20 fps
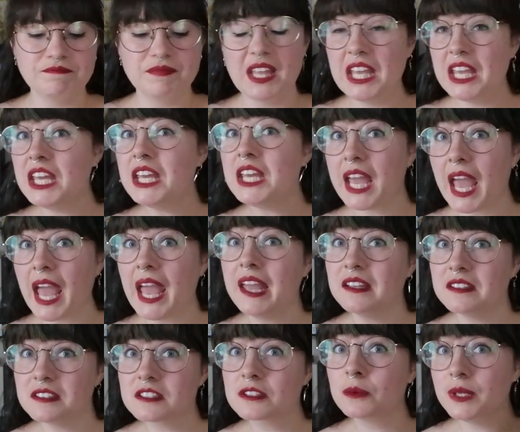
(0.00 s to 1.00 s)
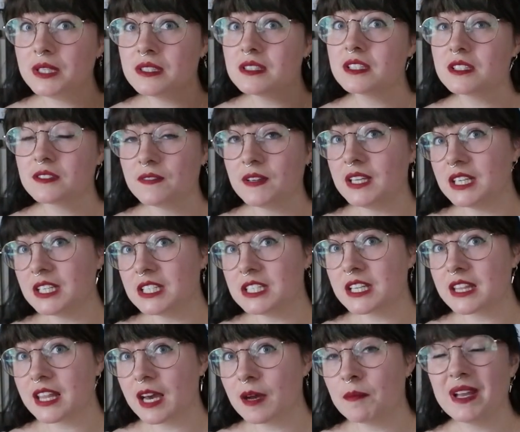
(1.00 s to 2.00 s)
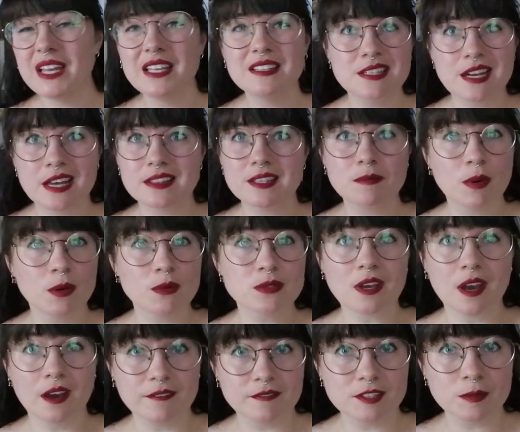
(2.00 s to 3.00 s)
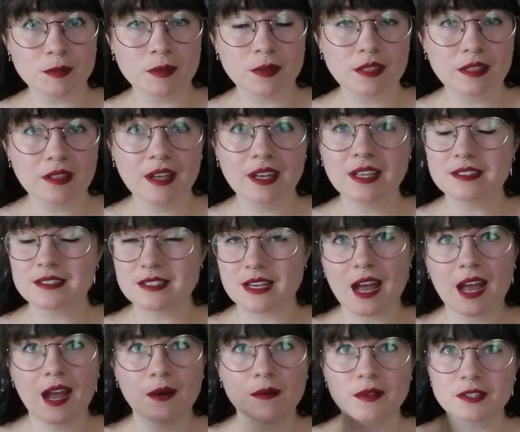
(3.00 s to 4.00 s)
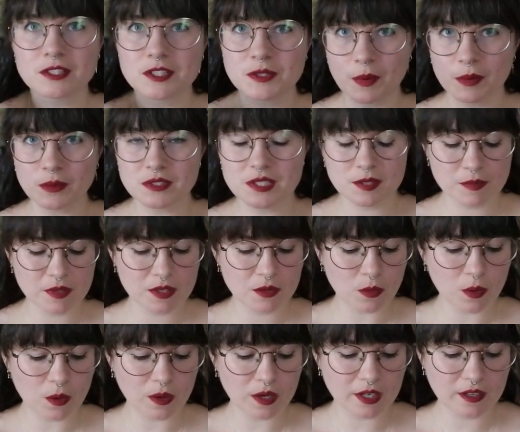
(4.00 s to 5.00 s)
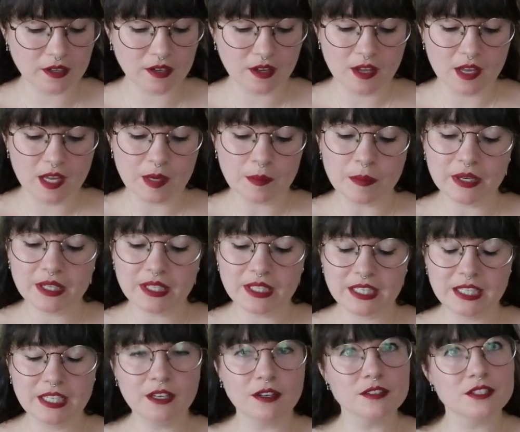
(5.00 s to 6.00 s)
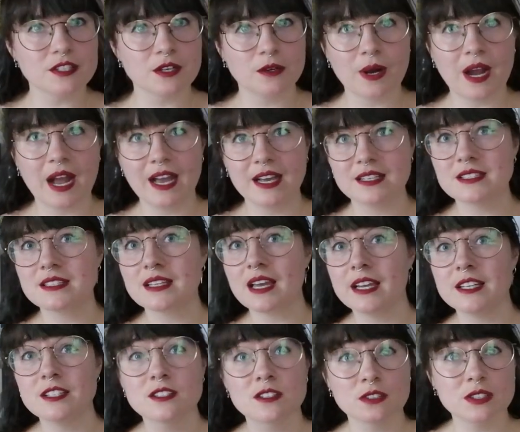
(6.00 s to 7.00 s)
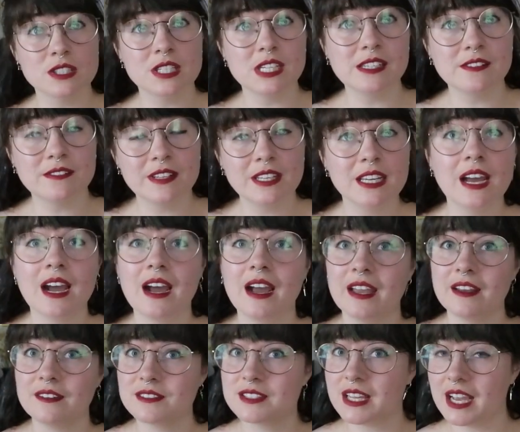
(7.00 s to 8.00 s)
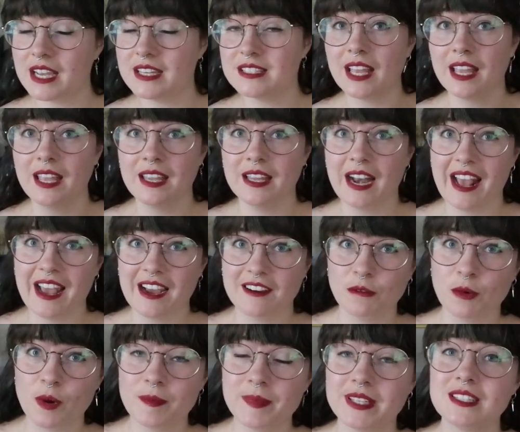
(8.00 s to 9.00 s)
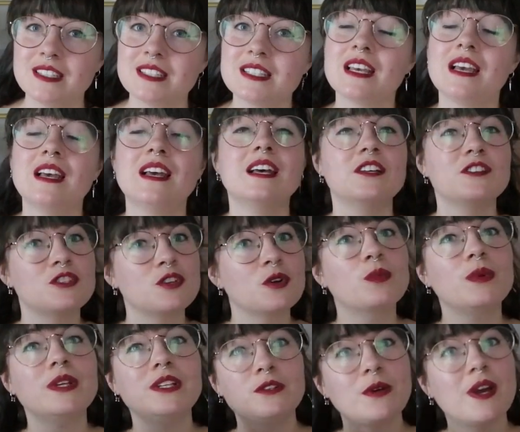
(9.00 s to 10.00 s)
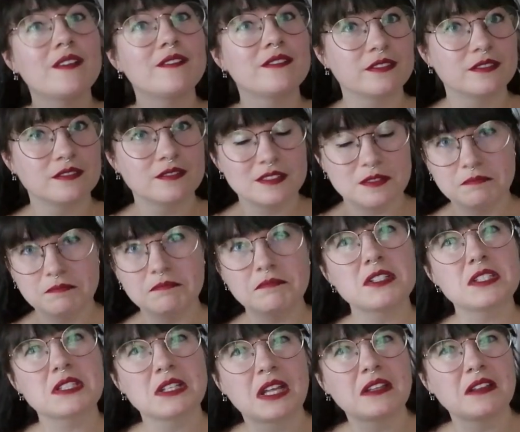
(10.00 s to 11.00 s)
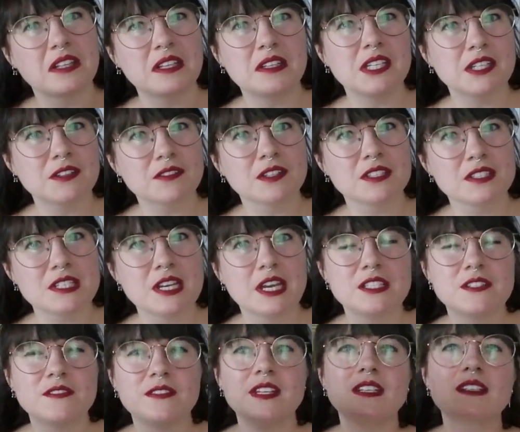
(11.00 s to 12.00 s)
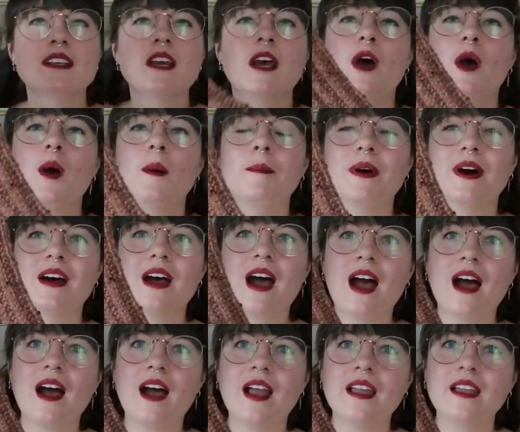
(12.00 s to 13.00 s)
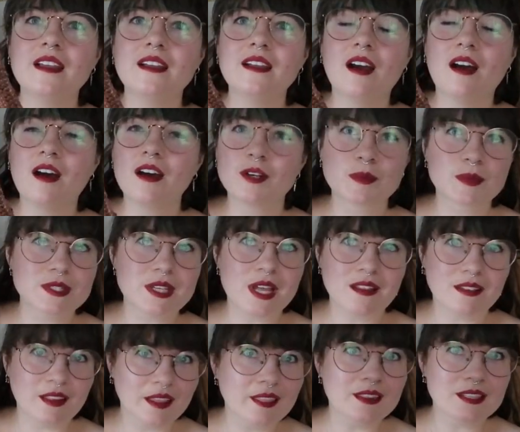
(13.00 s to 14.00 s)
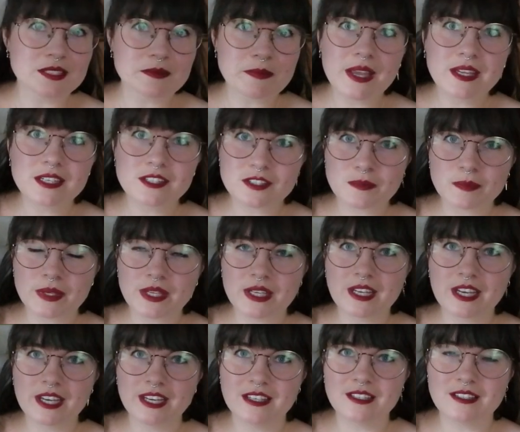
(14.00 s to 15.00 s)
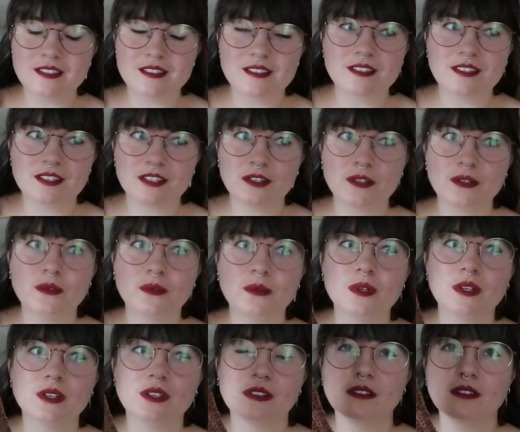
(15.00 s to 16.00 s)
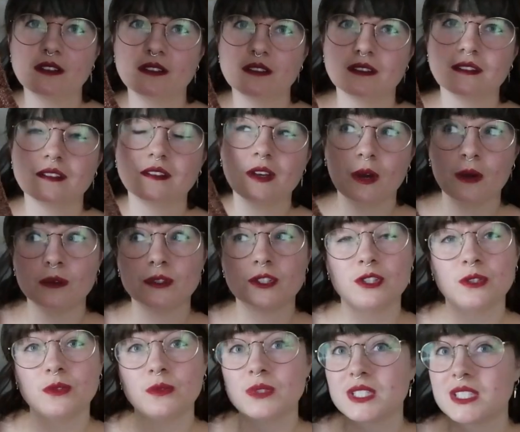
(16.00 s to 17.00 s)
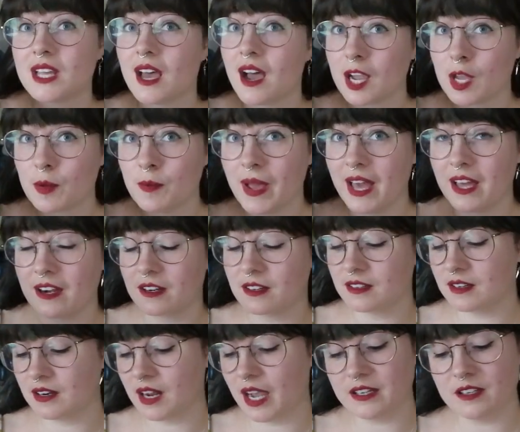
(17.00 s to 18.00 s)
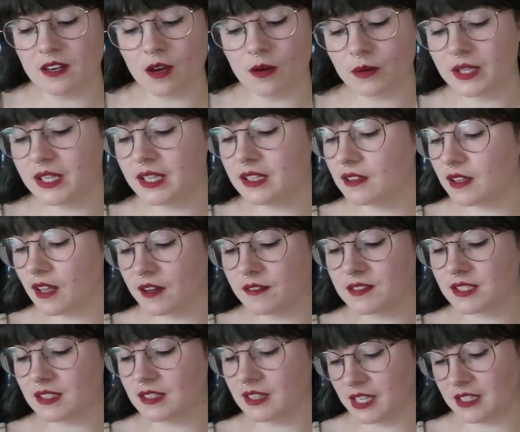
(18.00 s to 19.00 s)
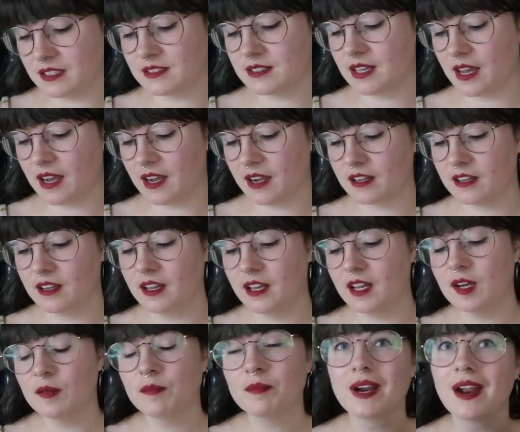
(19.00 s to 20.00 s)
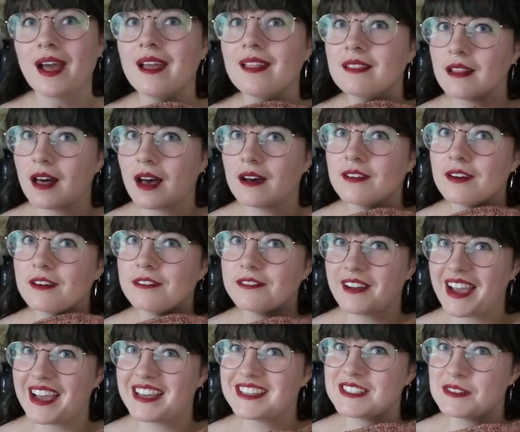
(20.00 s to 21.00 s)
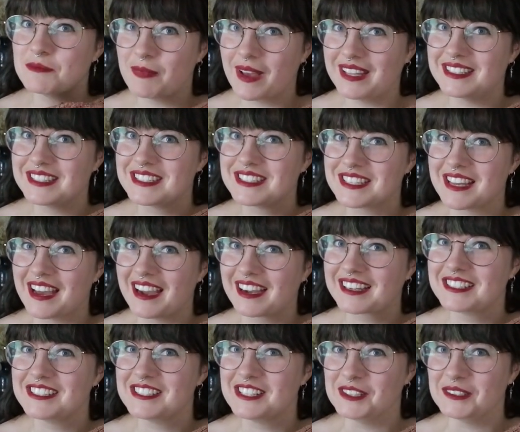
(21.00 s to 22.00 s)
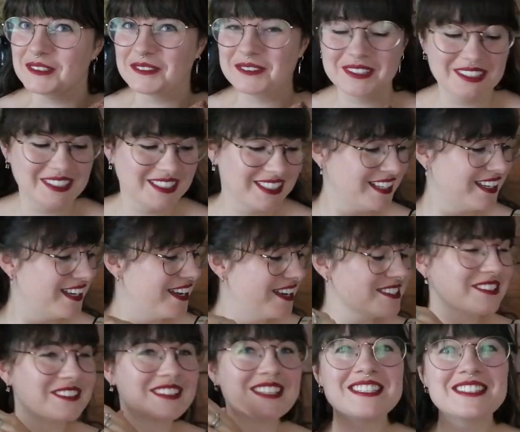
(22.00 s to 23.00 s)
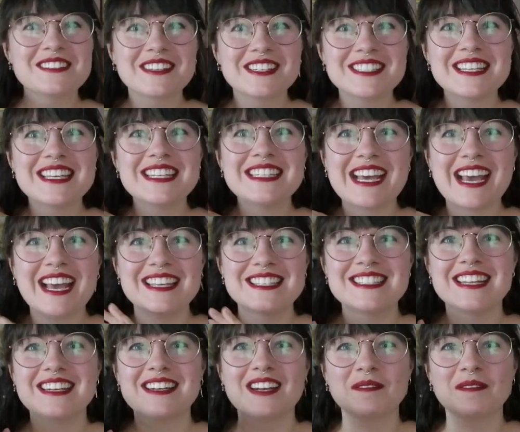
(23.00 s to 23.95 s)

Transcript: he can squeeze his feet into them. It's not the most comfortable thing. It's not how they're supposed to be worn. But he also has size 13 feet. I have size eight and a half women's. So we do have slightly different size feet. But I 100% like this might just be his new go to sock pattern. I know he loves a lace sock but I love a fast men sock too. So this is test